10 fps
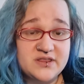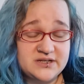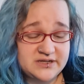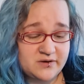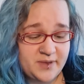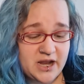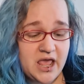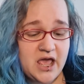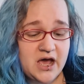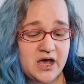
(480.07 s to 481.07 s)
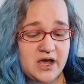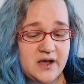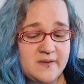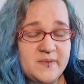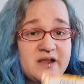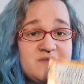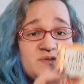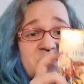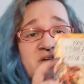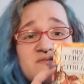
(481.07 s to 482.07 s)
cut that down a bit. I love
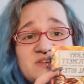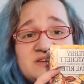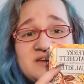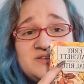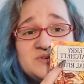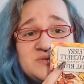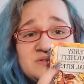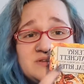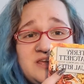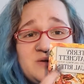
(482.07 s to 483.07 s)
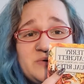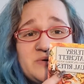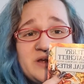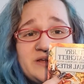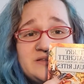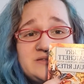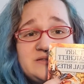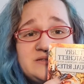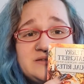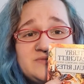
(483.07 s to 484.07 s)
the pun of the title, Equal
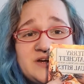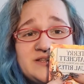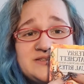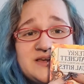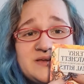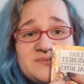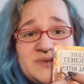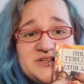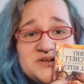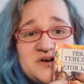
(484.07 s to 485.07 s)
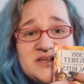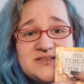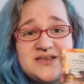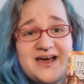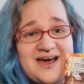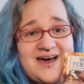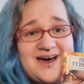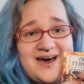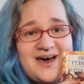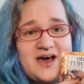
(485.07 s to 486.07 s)
Rites, rights like magic rights, ha ha
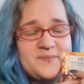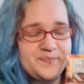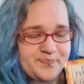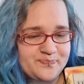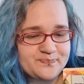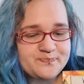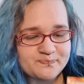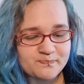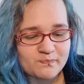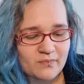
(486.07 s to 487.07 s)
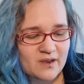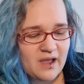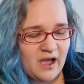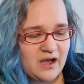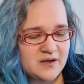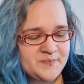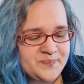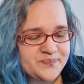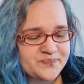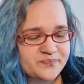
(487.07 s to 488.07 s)
ha ha.
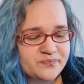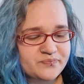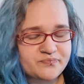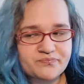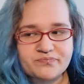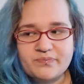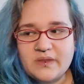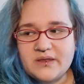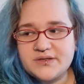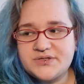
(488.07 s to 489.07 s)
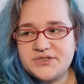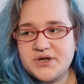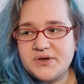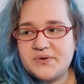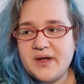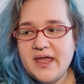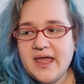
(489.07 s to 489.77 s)
So,